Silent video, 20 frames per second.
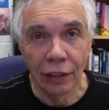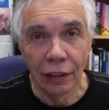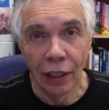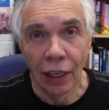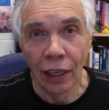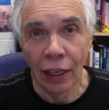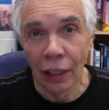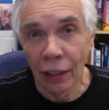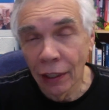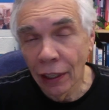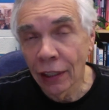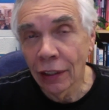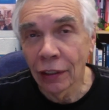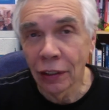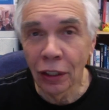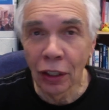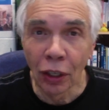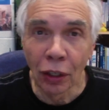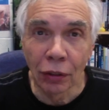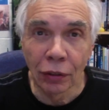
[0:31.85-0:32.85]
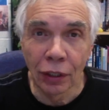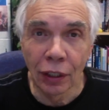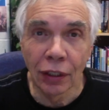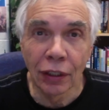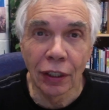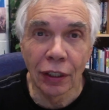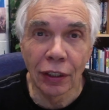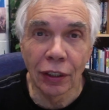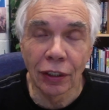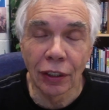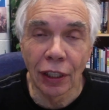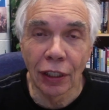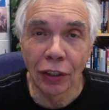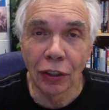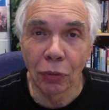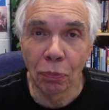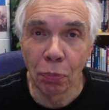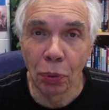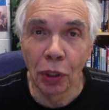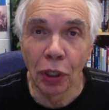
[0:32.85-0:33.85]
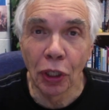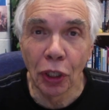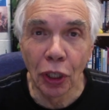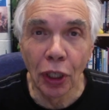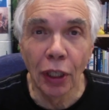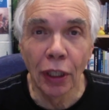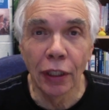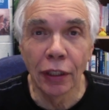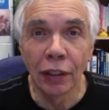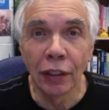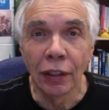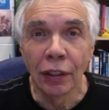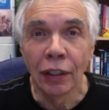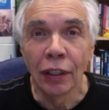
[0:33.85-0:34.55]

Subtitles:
And I thought, this is pretty good,